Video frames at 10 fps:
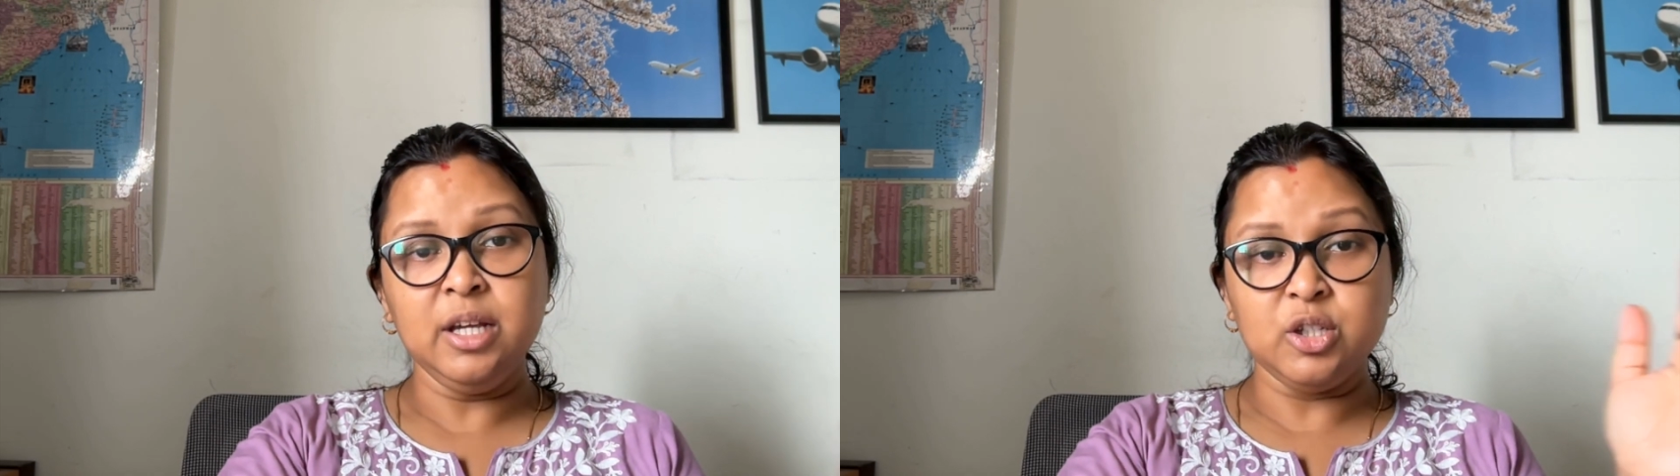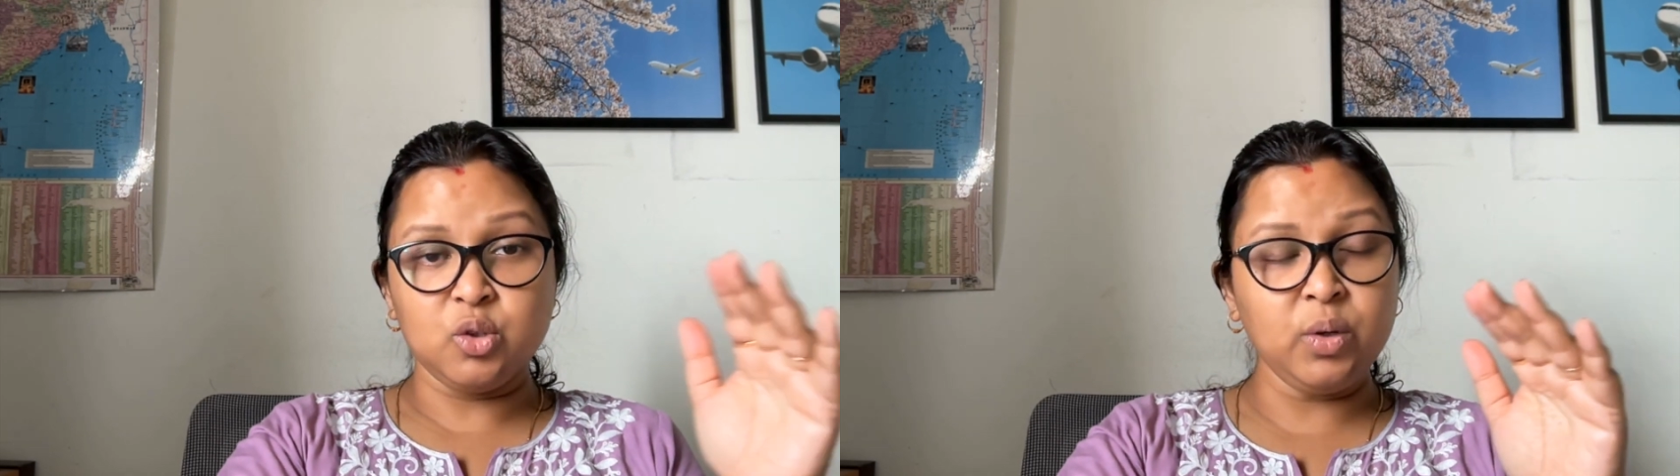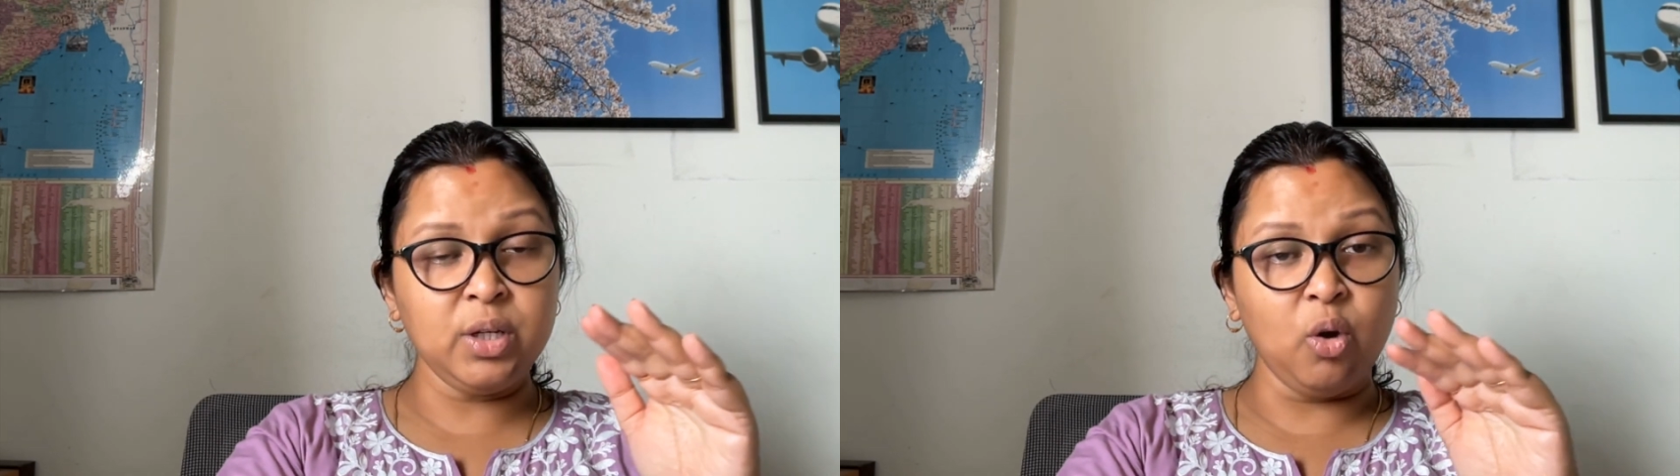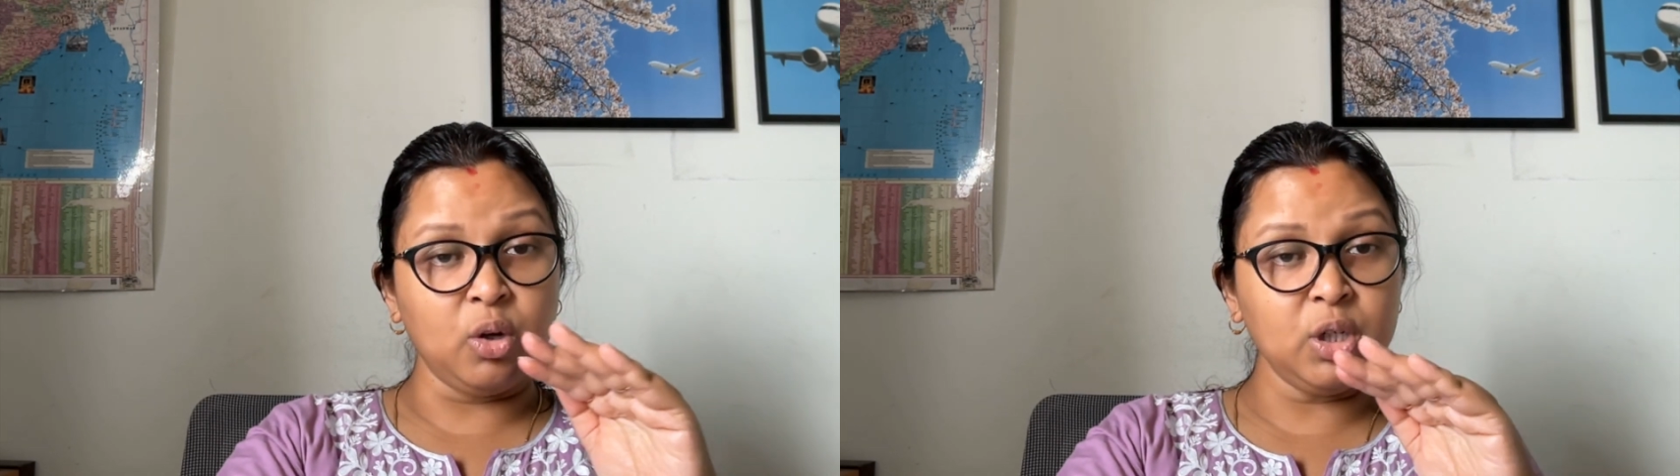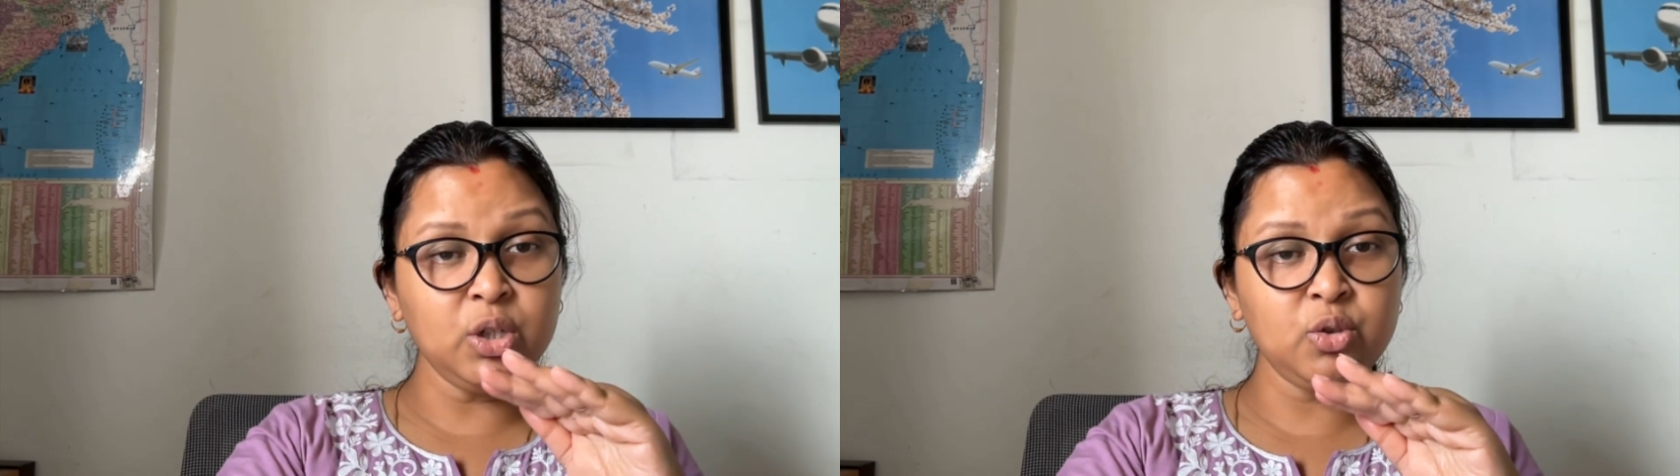So, in
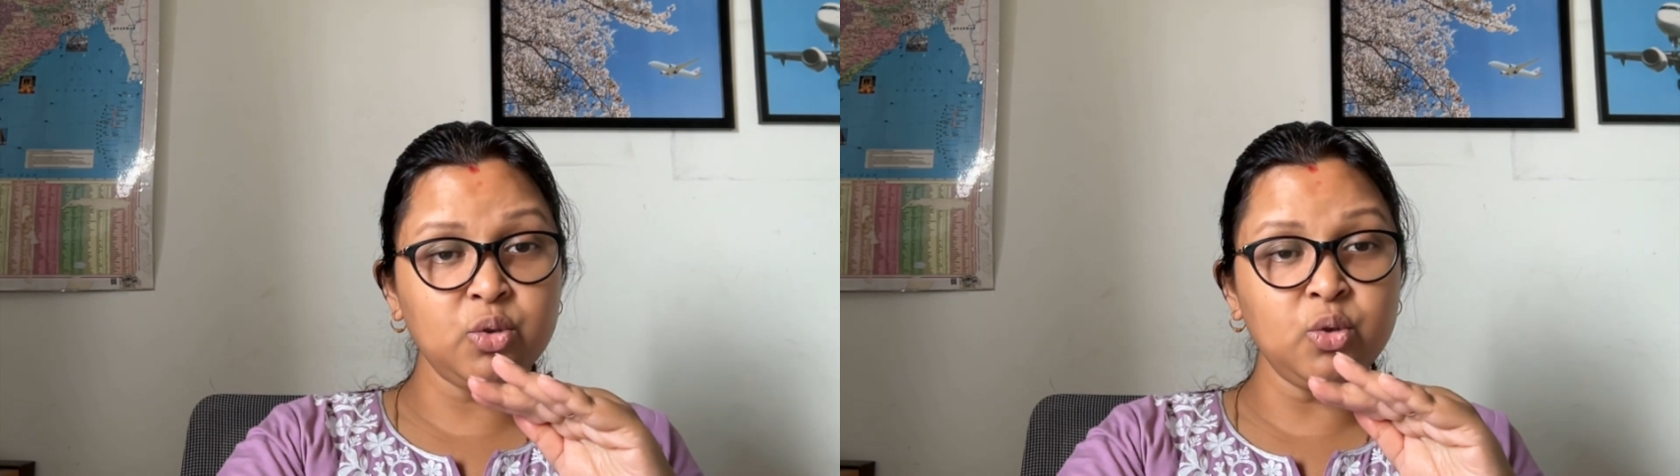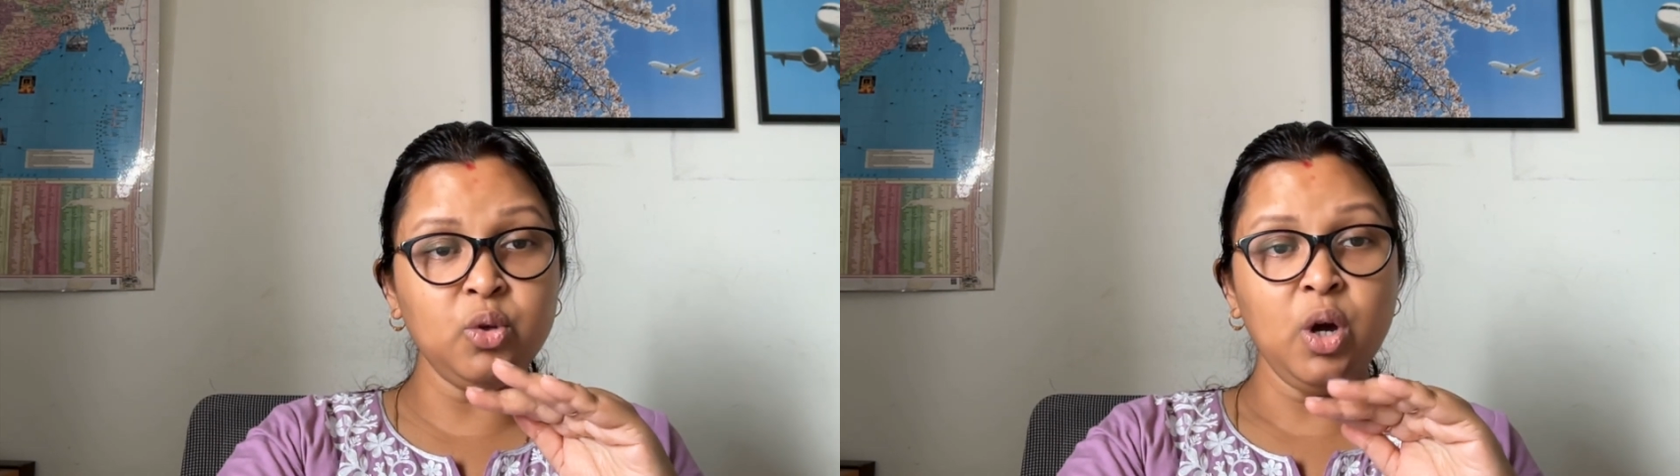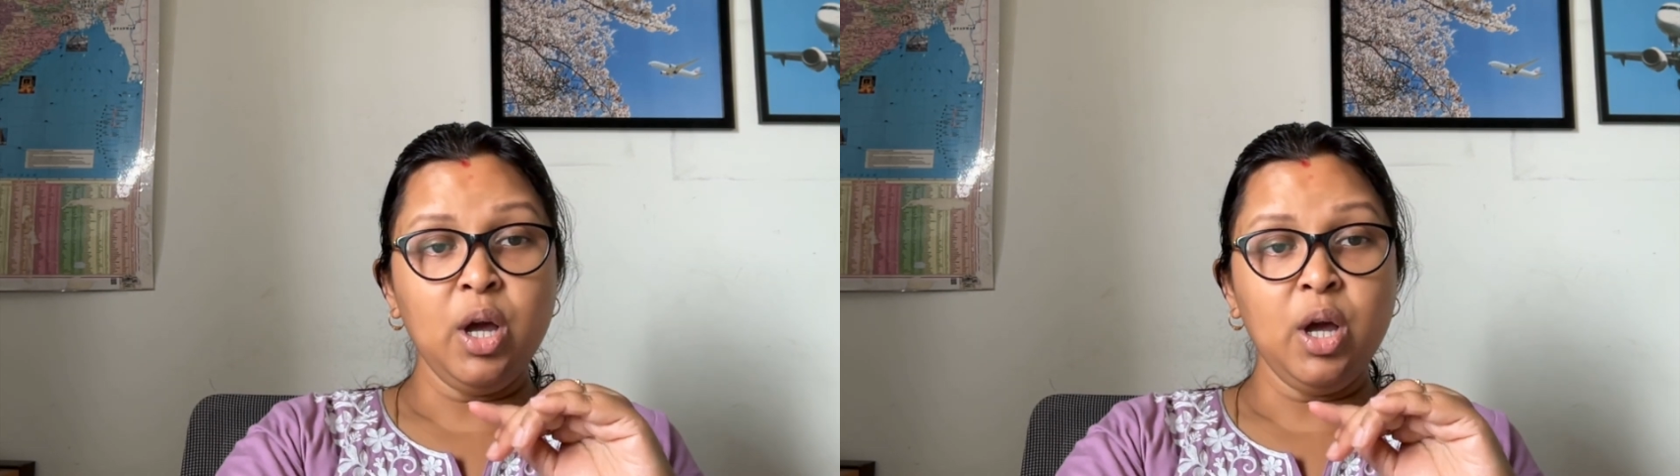order to